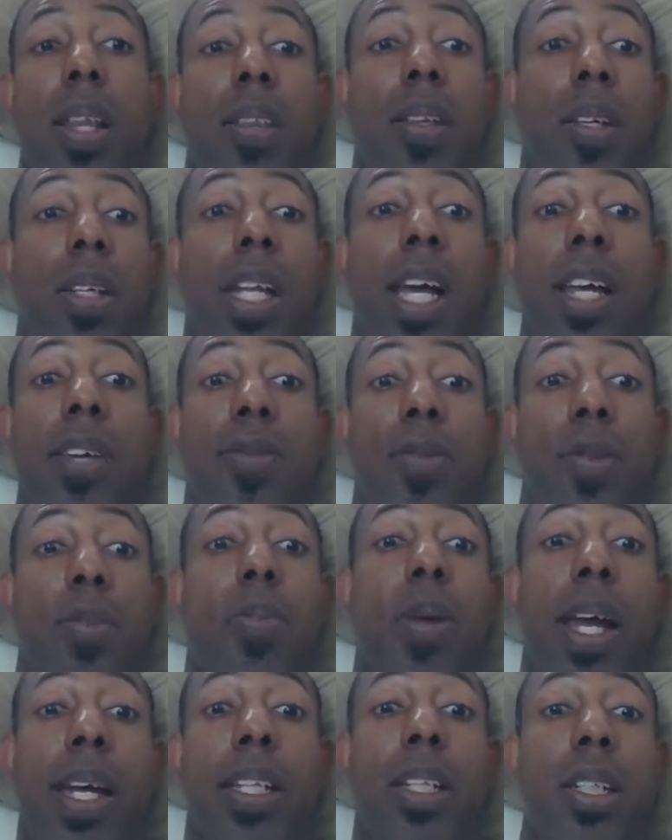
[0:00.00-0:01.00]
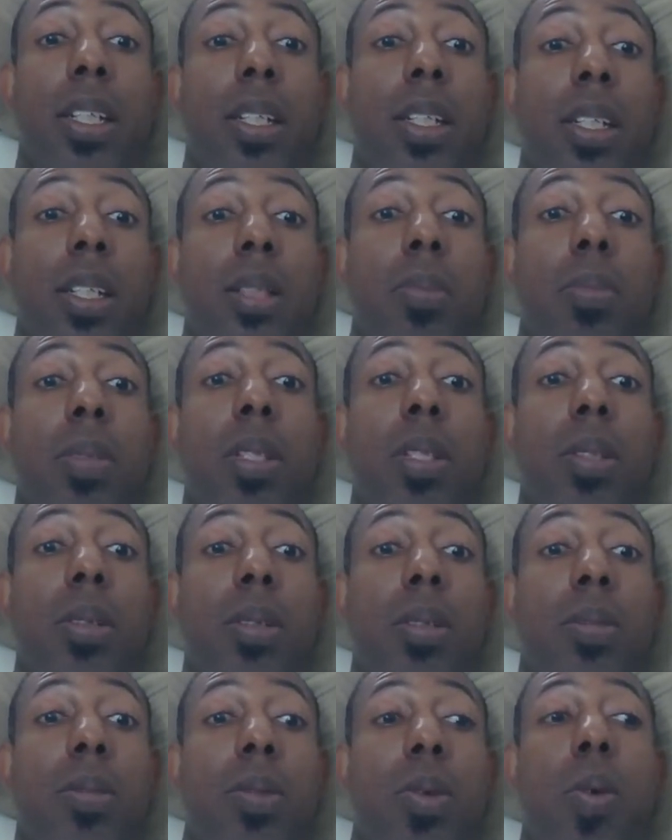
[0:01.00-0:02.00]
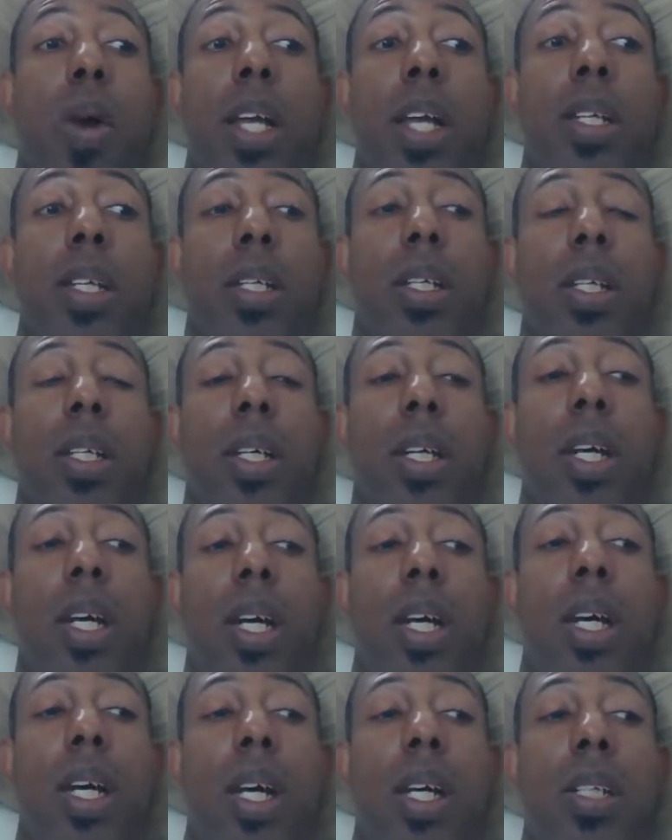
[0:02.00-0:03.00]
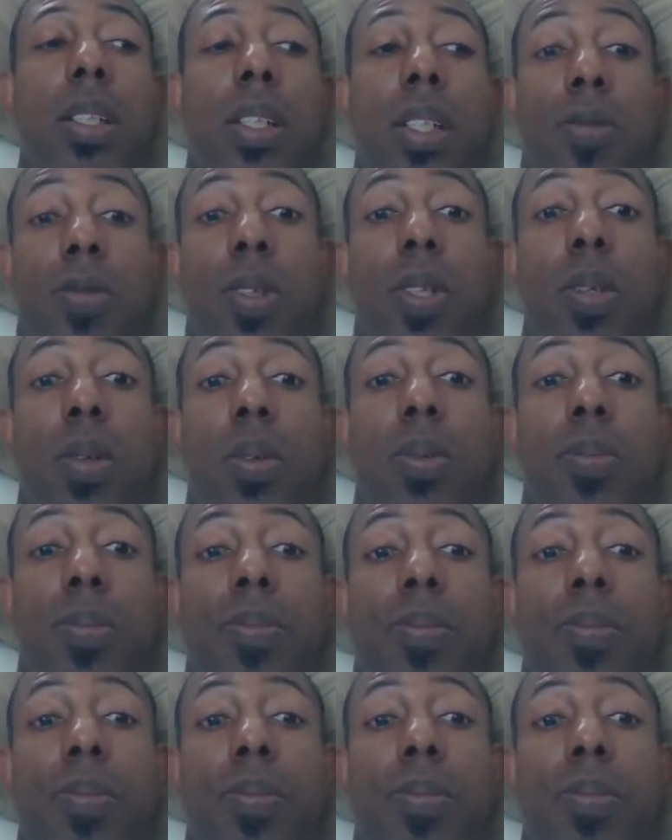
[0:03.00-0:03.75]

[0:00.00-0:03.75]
their life would practically be quite difficult.